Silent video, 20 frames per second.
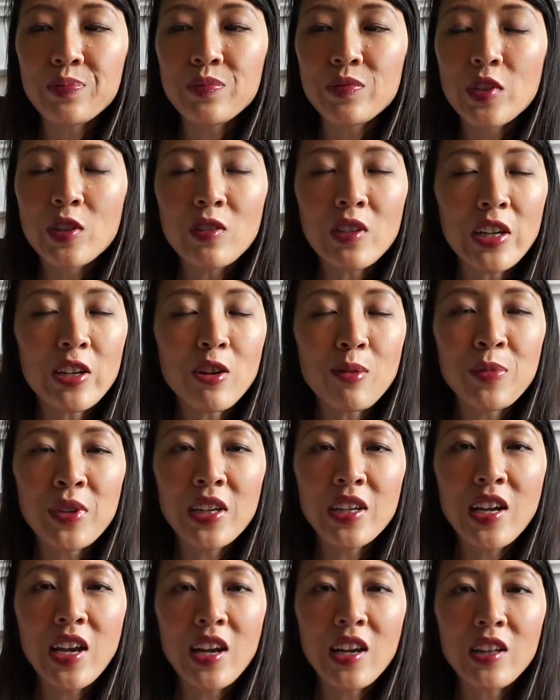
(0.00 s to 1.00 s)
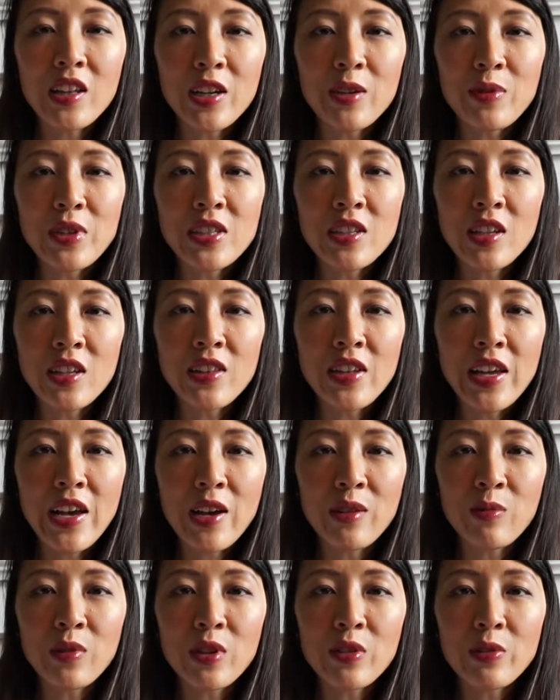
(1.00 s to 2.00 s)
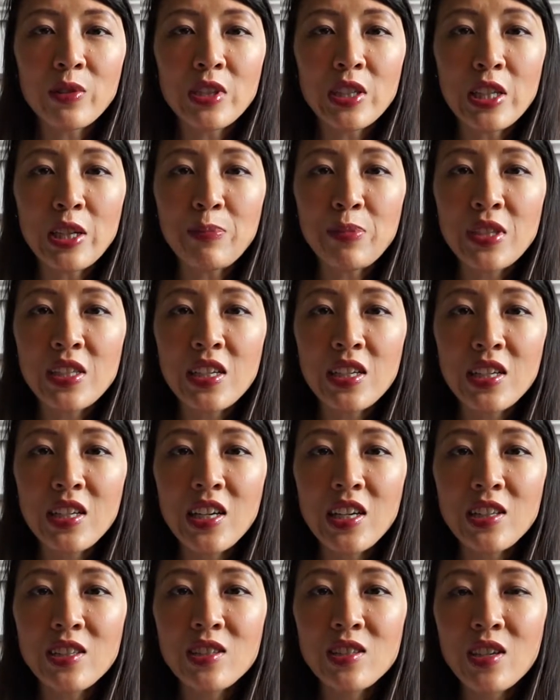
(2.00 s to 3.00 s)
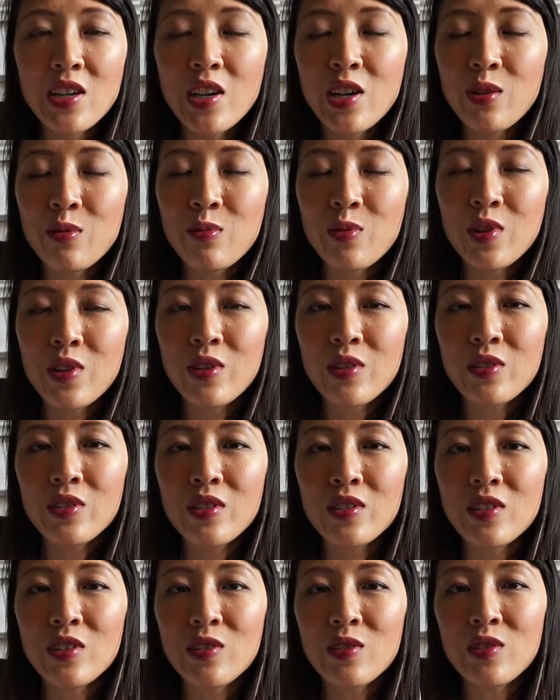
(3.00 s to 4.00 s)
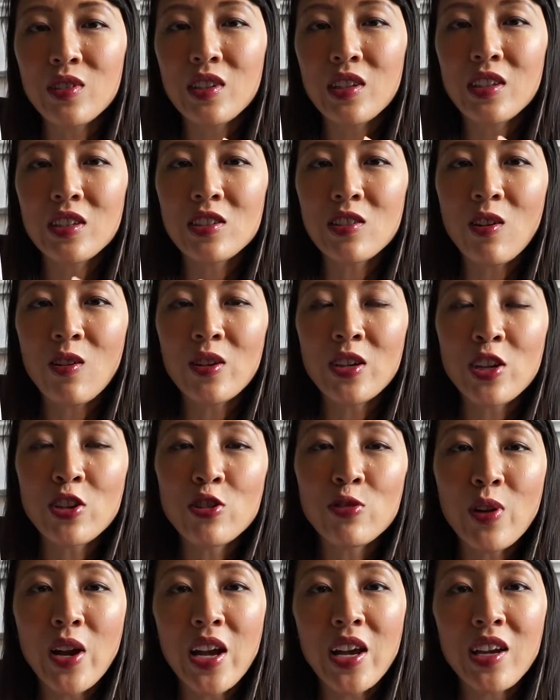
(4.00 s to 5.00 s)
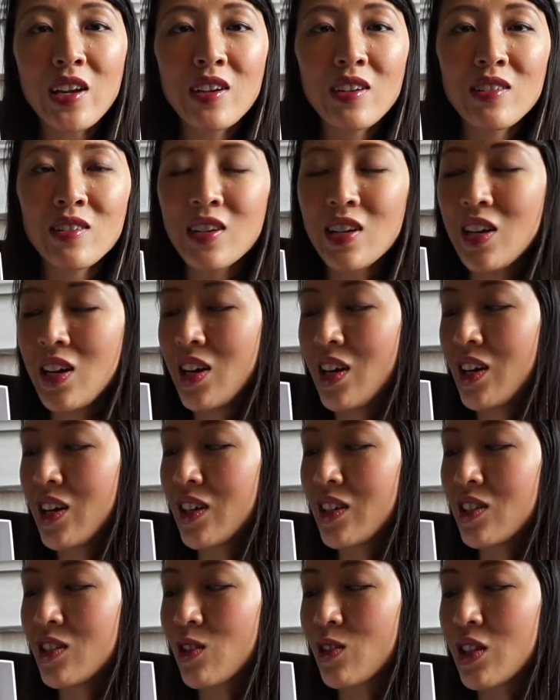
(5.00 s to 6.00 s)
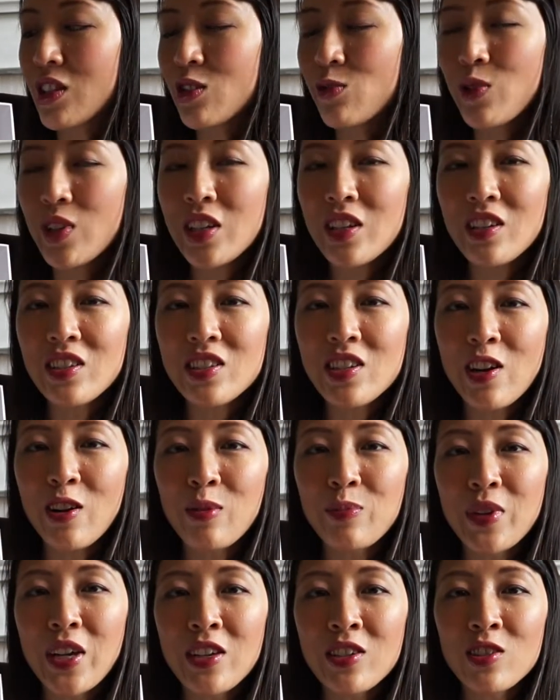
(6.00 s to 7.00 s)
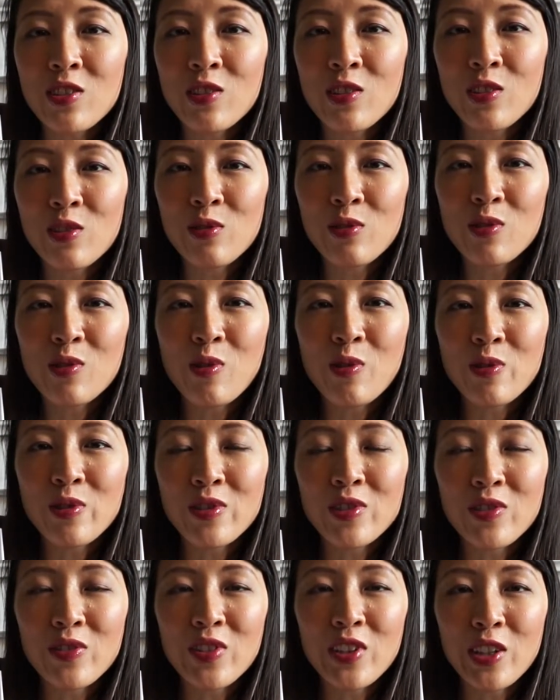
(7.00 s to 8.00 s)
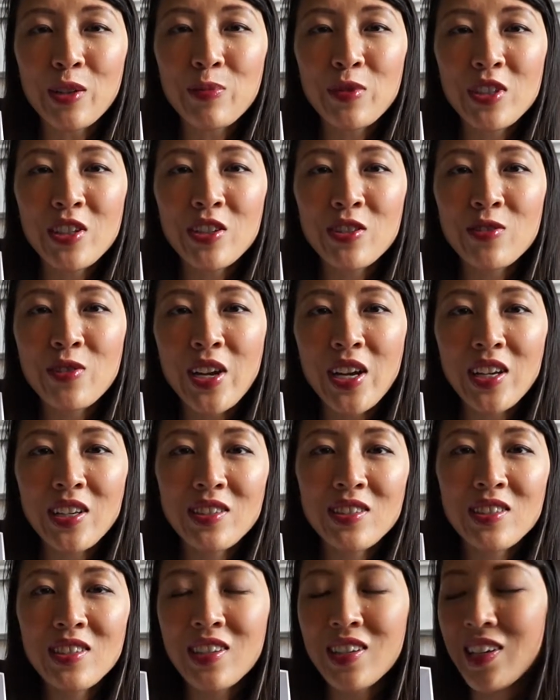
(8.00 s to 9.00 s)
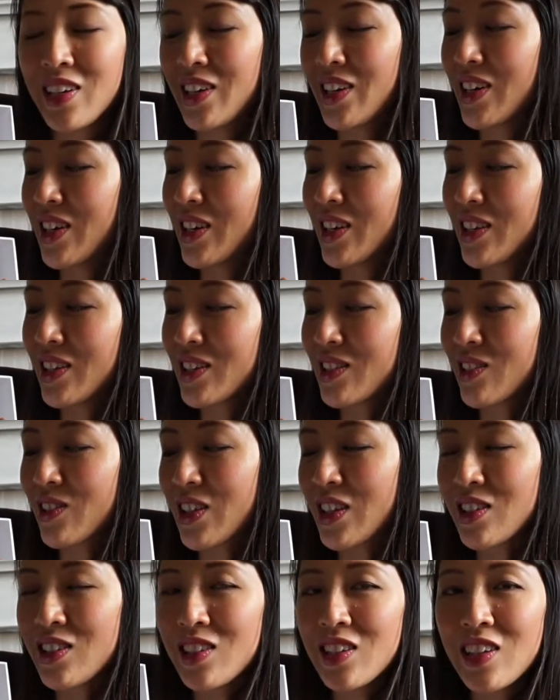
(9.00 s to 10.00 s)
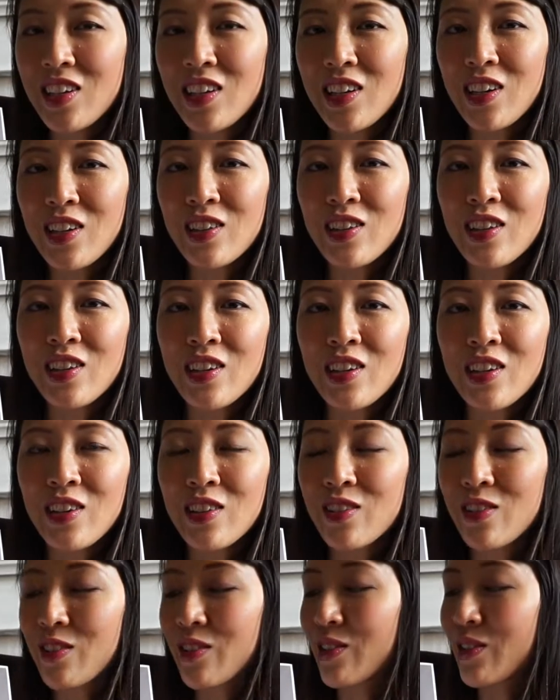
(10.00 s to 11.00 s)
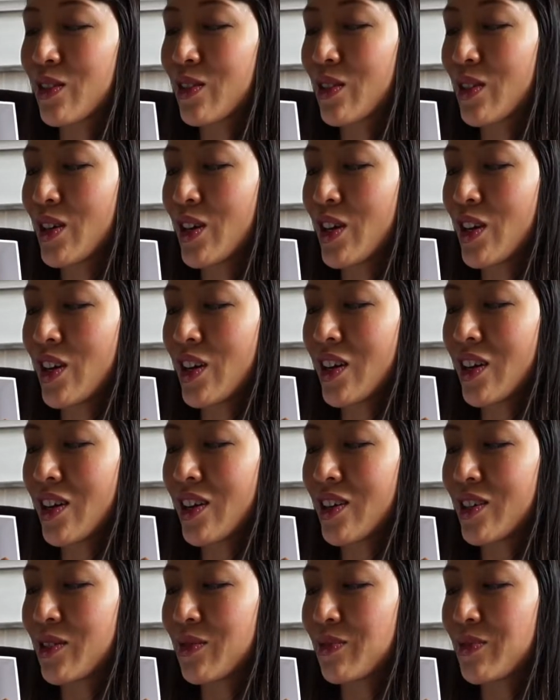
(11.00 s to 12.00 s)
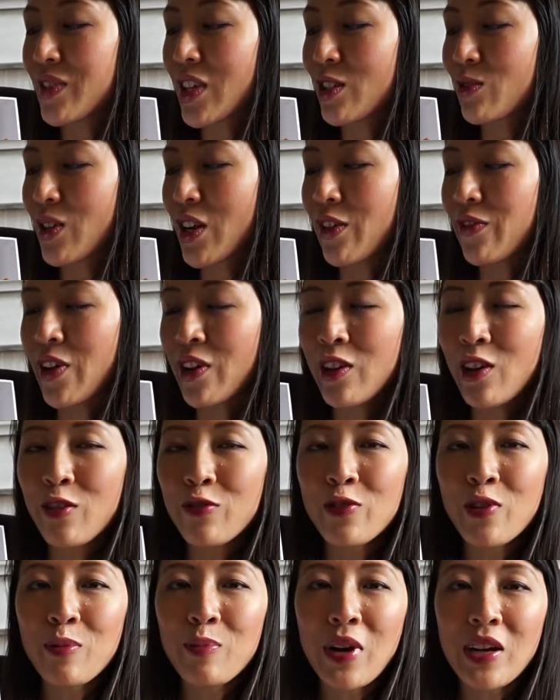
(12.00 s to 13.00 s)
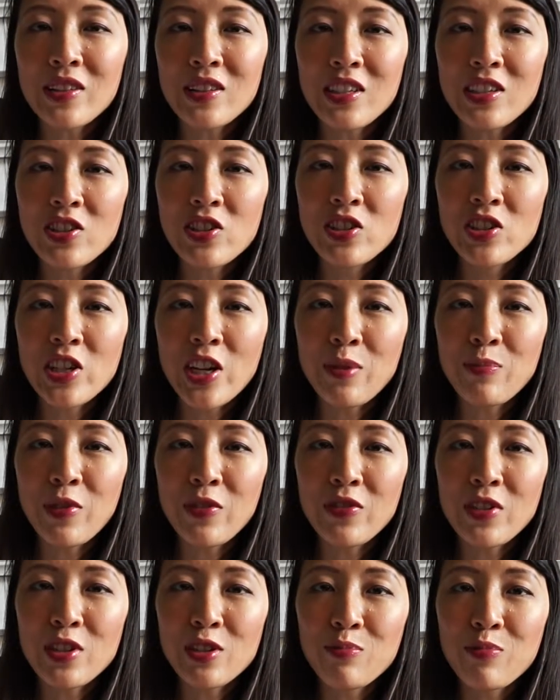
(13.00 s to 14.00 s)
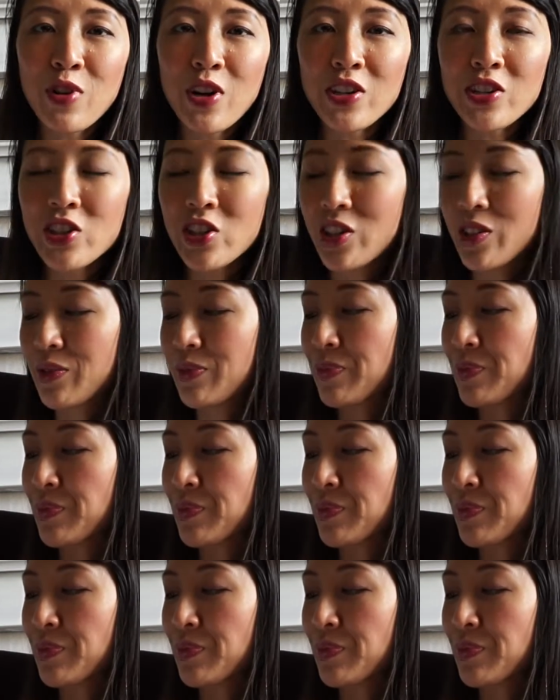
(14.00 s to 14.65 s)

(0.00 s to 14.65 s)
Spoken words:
you know, like Urban Decay, like recently they had one of those lipstick kits where, you know, it's all in a tray. So this really does help get into the little corners of the lipstick trays. So that's the other, that's what I found helpful about this shape of this brush.